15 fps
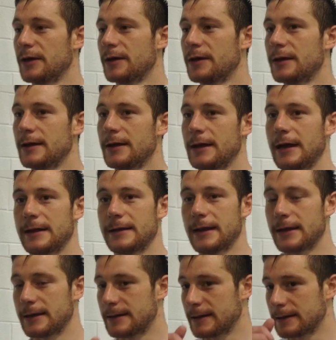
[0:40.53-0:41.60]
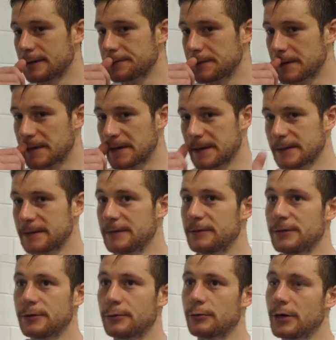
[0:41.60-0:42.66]
Mm-hmm. And then I think they were uh, they,
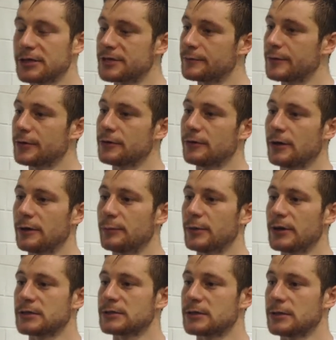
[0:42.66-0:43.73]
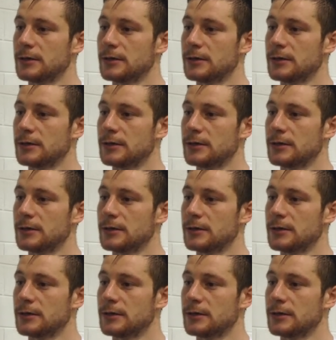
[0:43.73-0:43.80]
they, were watching me on the Olympics.